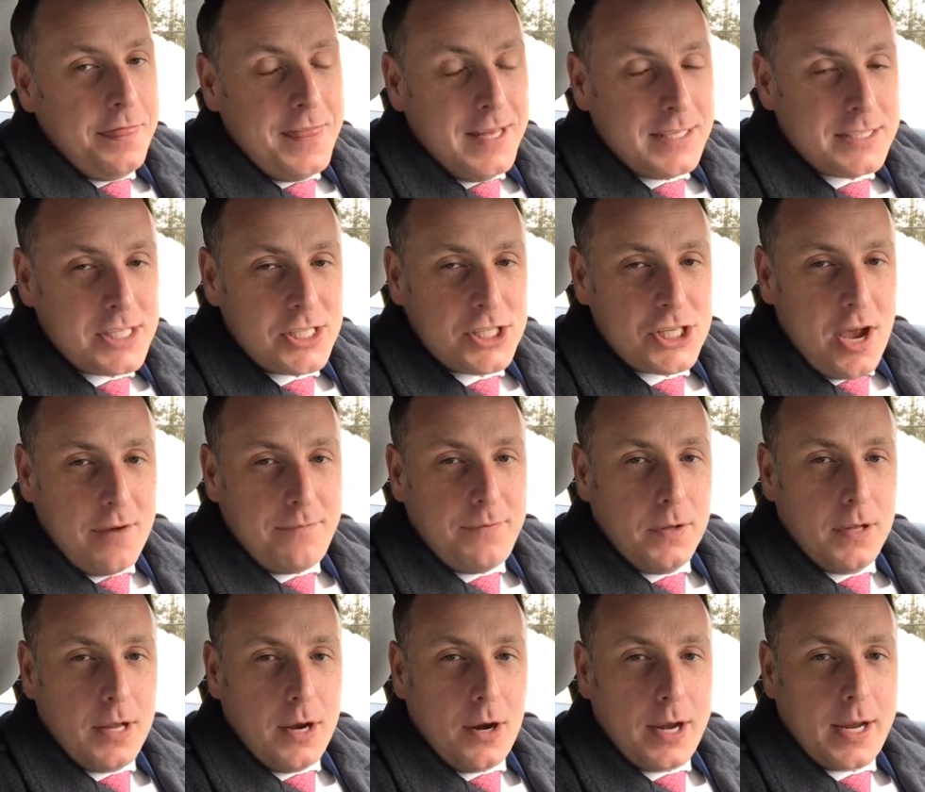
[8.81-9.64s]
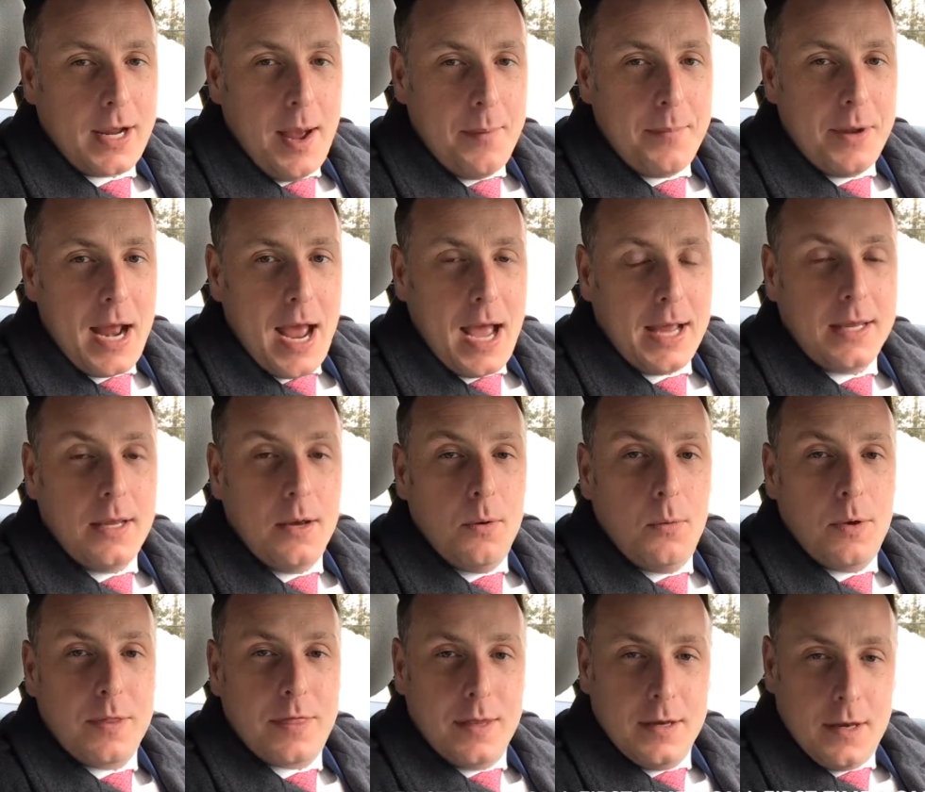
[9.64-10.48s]
This is Jeff O'Leary coming at
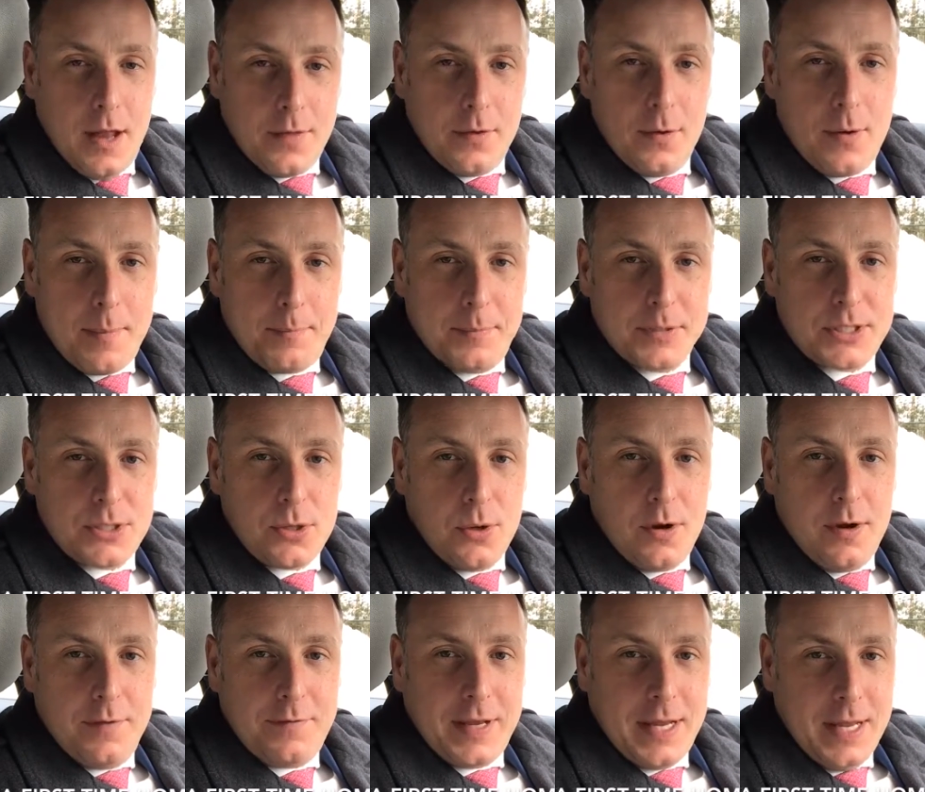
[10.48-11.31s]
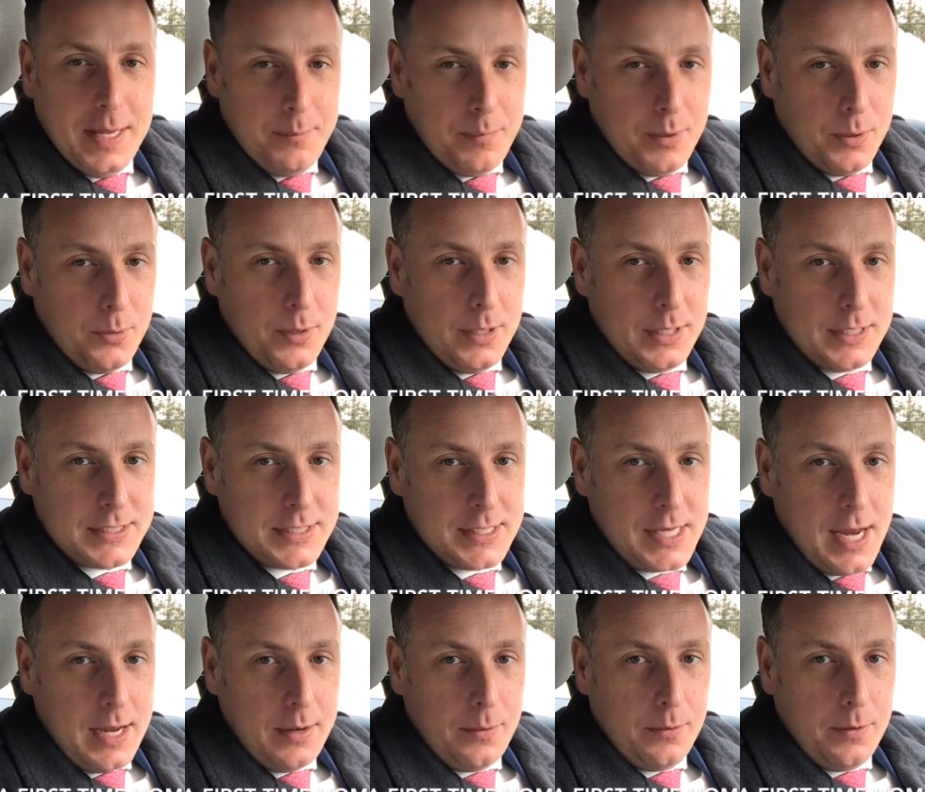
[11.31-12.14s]
you with another episode of Keeping Real
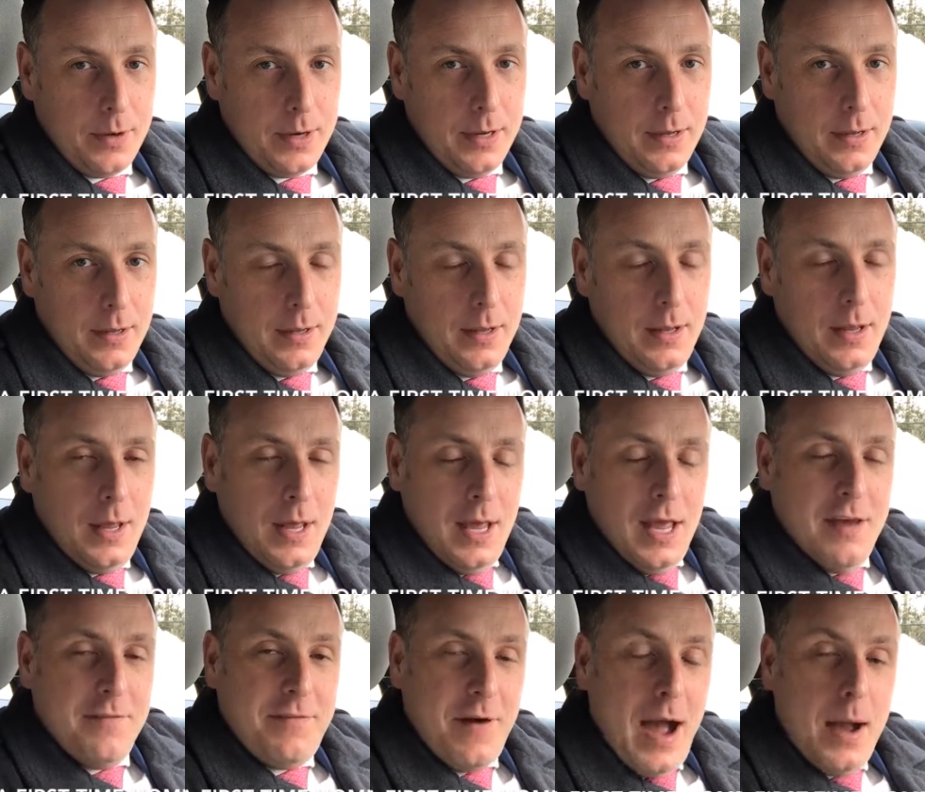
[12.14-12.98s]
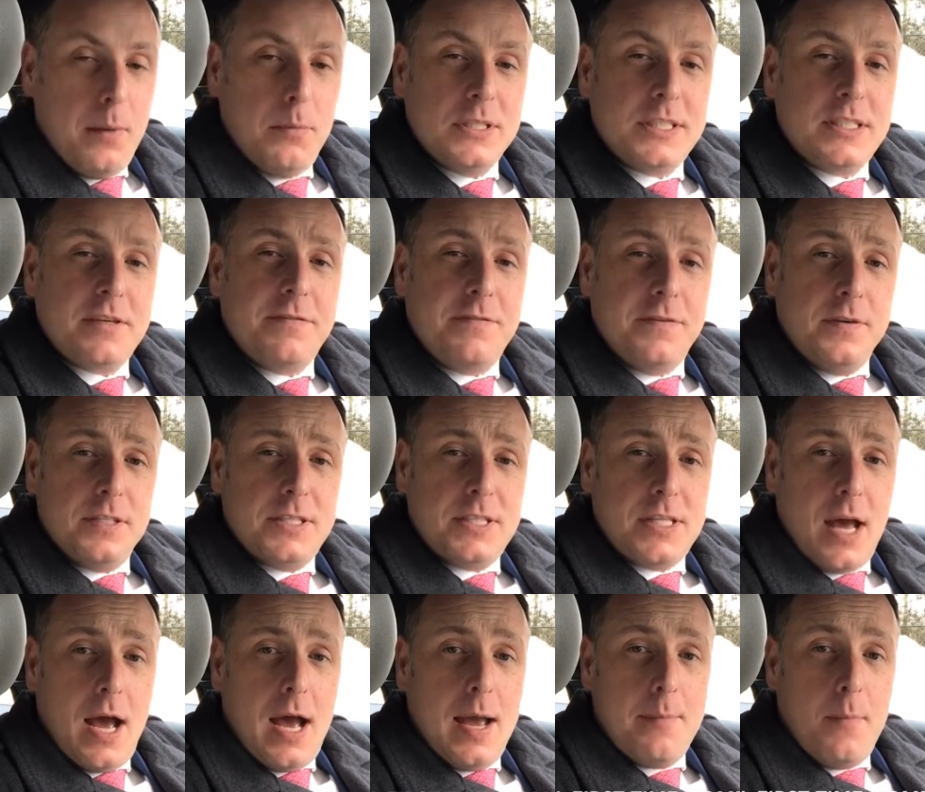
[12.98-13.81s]
Estate Real. If I was a
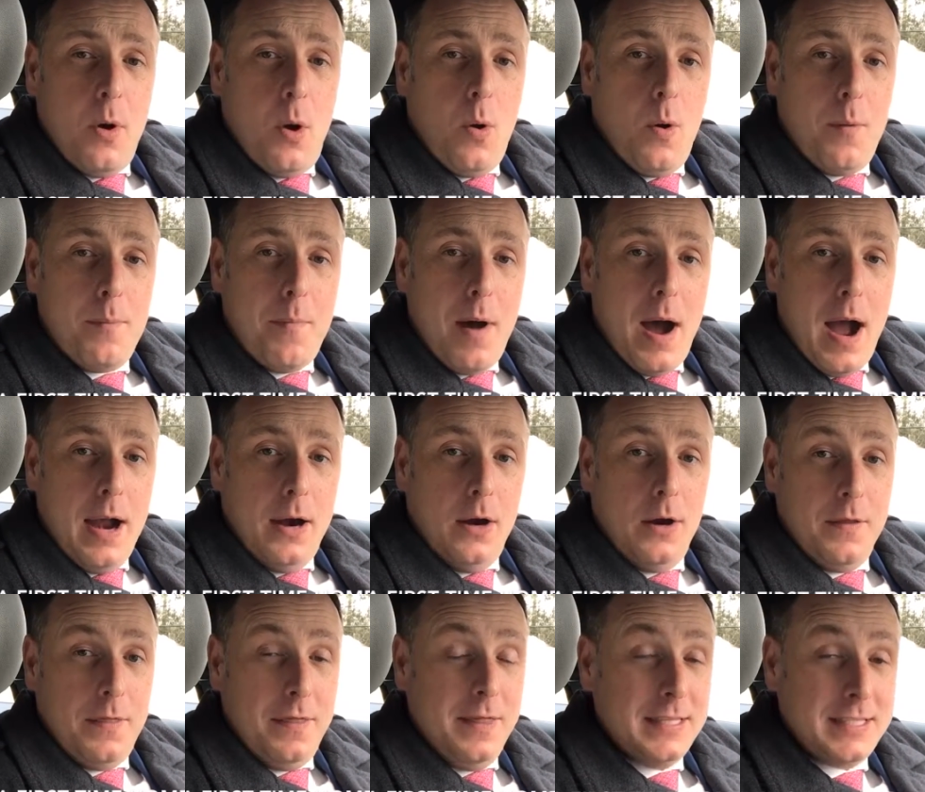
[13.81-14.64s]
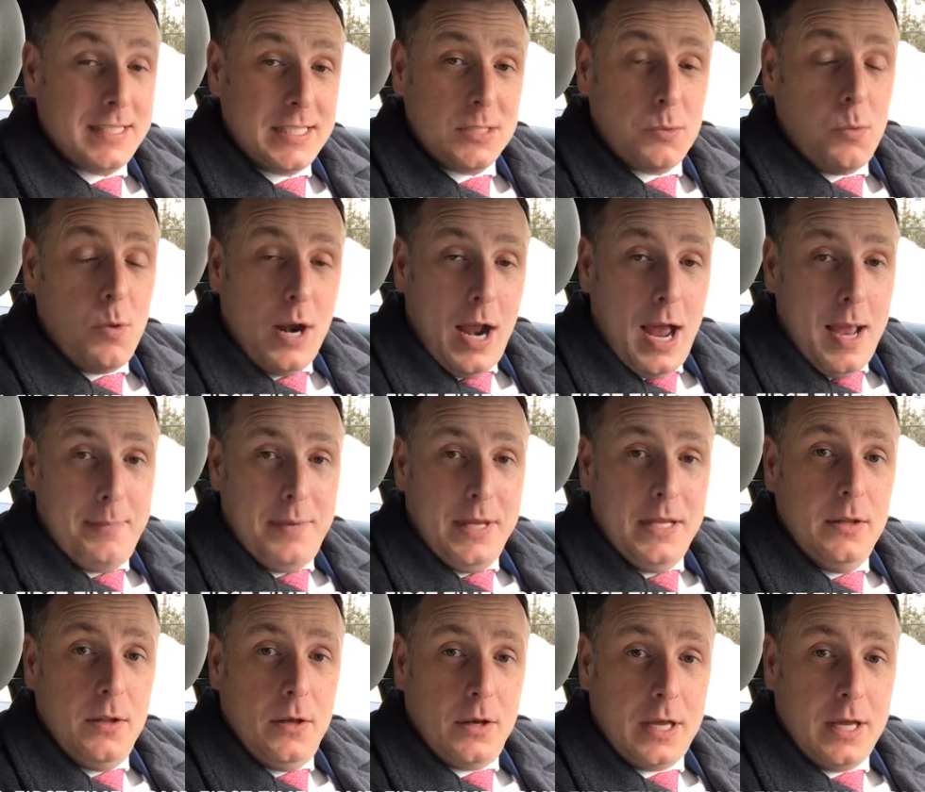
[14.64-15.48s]
first-time home buyer, this is what I'd
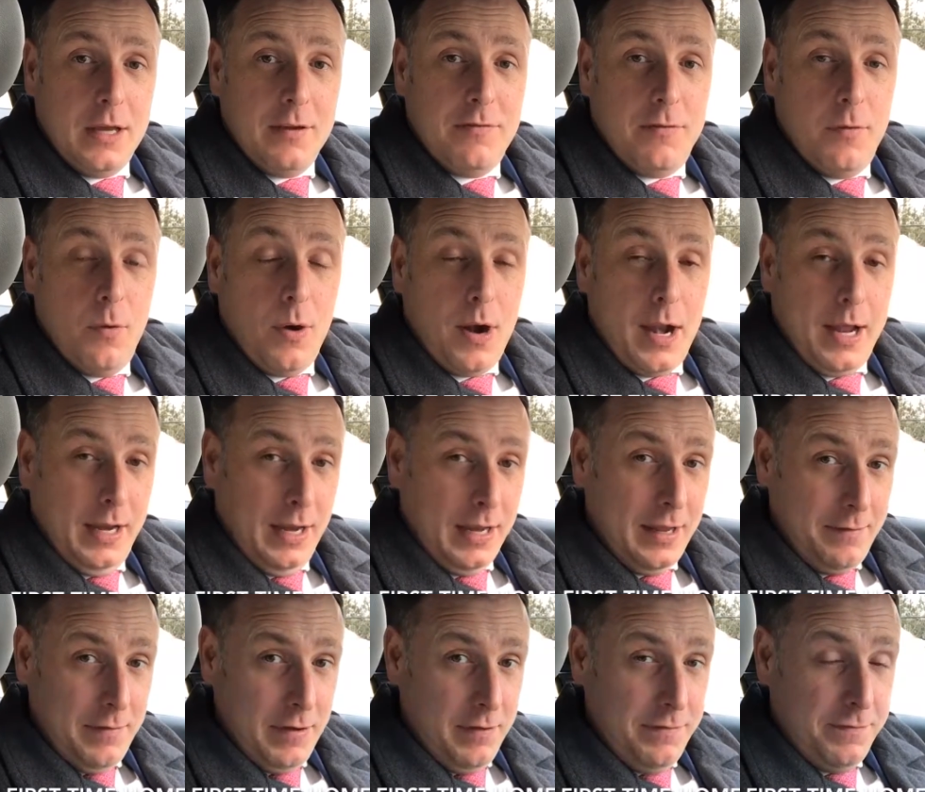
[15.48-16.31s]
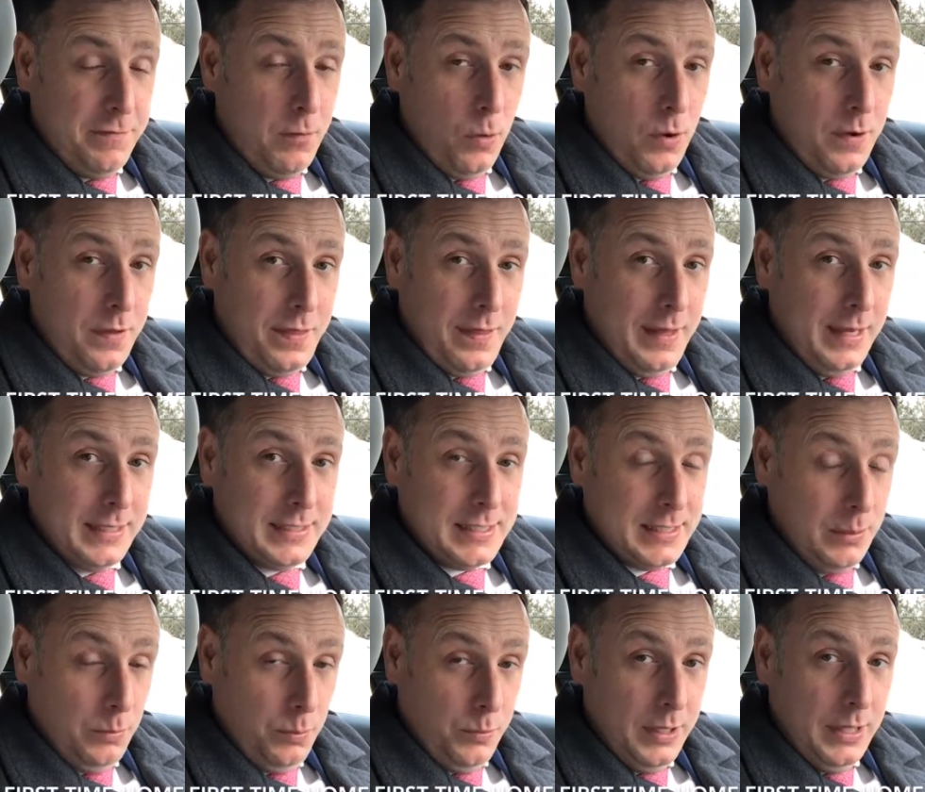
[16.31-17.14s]
be looking for, and I'm going to give you 4 things
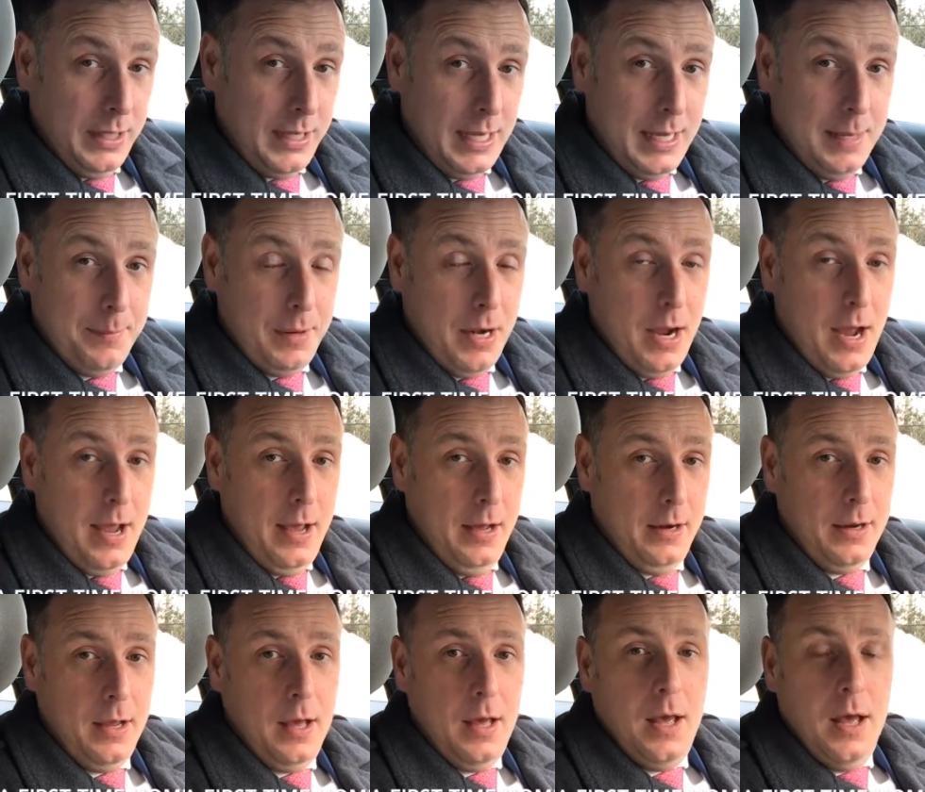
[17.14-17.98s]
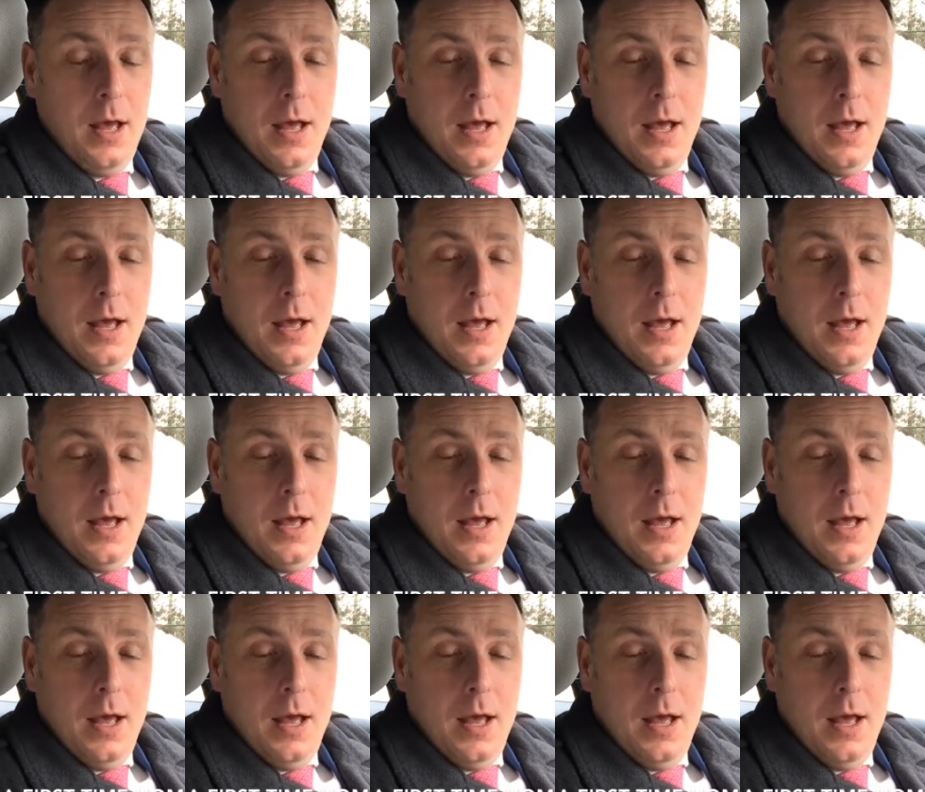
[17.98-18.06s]
to really keep an eye on.